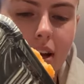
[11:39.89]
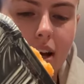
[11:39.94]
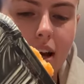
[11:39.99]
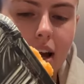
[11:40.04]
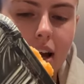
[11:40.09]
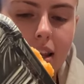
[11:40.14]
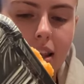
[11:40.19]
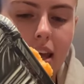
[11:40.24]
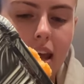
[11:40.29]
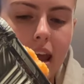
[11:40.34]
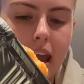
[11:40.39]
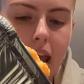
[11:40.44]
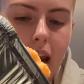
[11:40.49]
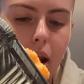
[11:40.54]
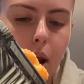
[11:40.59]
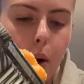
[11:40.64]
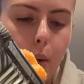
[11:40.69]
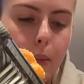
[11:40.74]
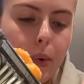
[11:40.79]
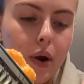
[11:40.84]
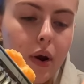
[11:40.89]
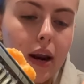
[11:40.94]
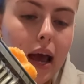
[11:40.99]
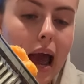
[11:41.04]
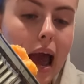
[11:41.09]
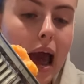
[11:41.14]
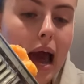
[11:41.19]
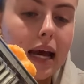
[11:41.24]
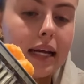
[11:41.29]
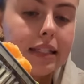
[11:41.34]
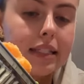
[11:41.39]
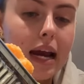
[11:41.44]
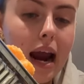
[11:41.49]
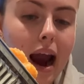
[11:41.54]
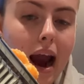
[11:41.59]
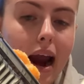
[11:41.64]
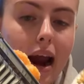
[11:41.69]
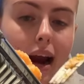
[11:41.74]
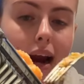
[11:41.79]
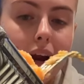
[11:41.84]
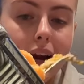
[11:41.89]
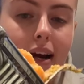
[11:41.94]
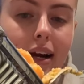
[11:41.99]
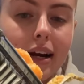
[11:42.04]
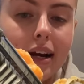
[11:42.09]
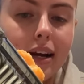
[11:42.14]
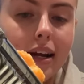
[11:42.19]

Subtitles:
And then we're going to add our